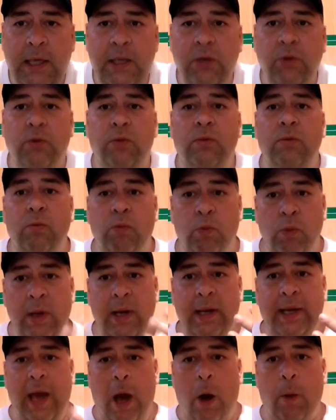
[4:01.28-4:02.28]
he's
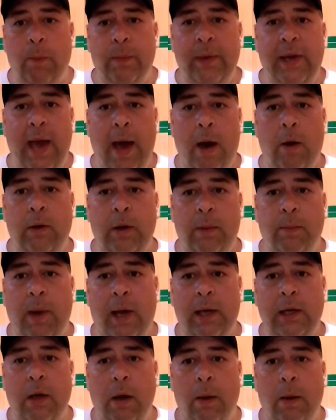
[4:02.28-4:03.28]
really helped me out in
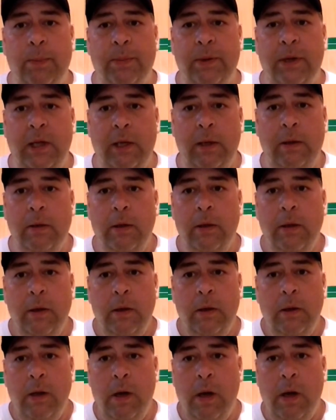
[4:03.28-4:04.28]
my company
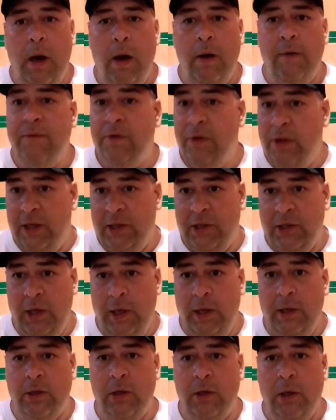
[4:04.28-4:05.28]
uh, for this
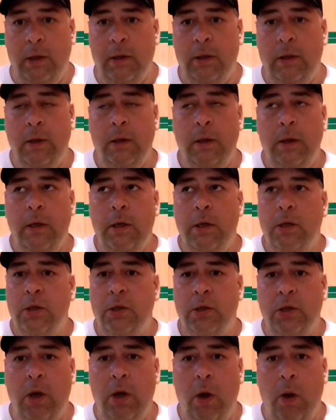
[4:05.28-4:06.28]
season.
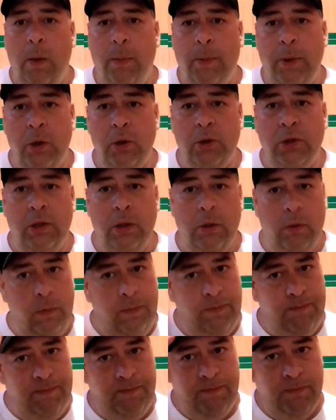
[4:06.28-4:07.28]
So a
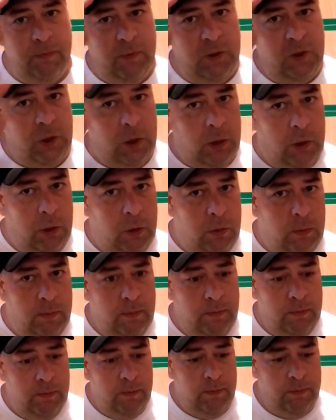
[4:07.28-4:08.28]
personal
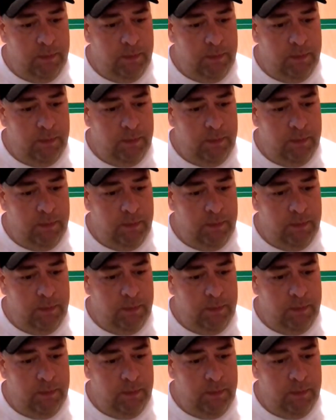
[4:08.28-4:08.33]
salute.